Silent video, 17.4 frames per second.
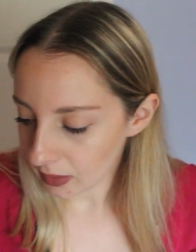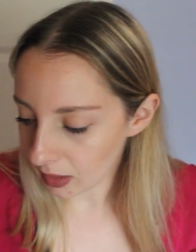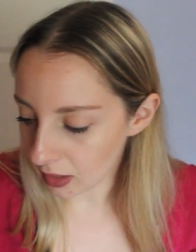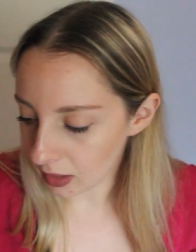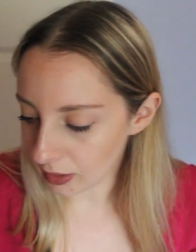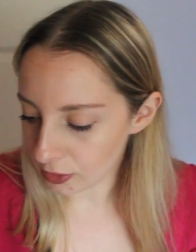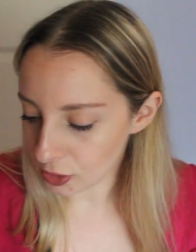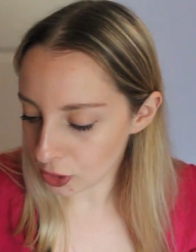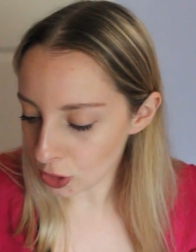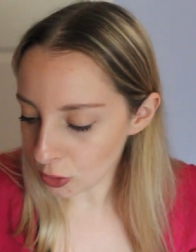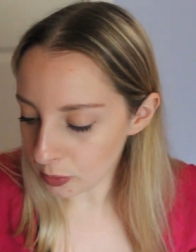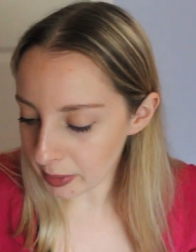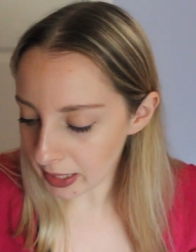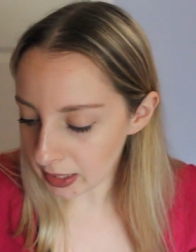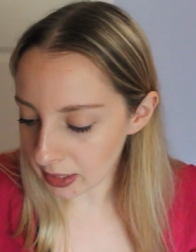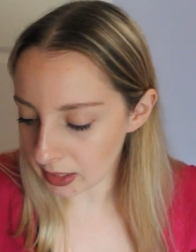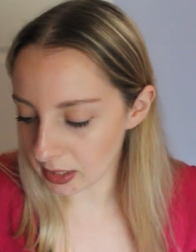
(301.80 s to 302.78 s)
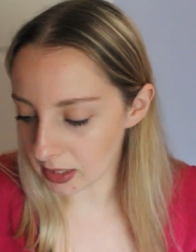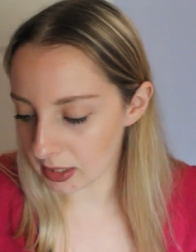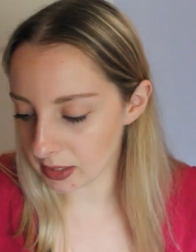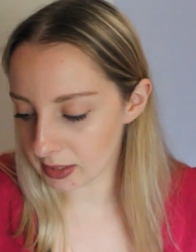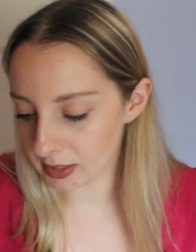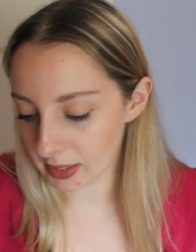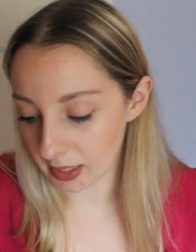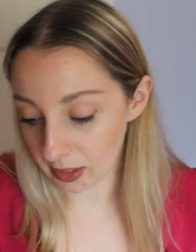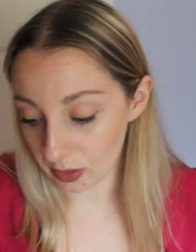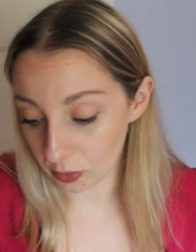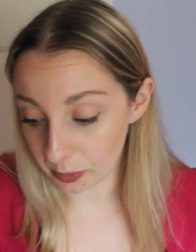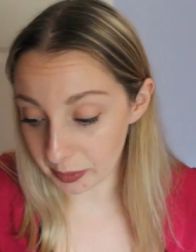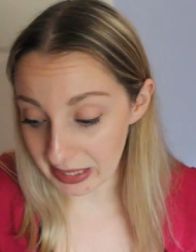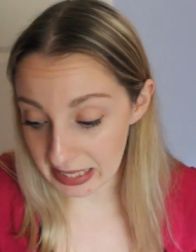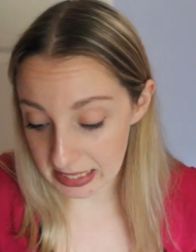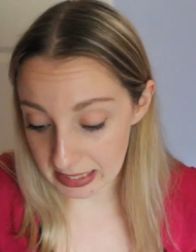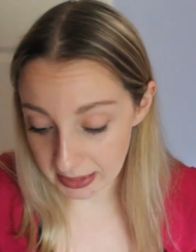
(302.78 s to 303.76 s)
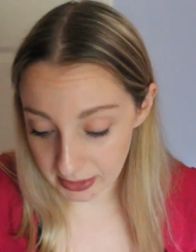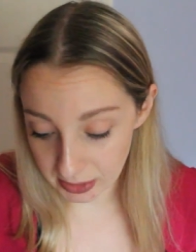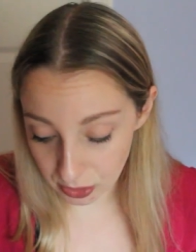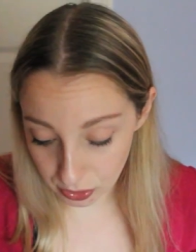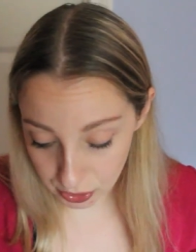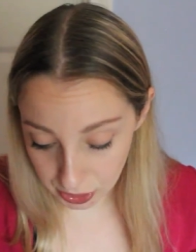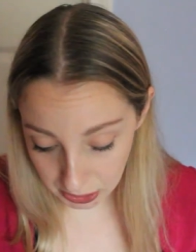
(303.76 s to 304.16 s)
uh, tubing is that it'll be easier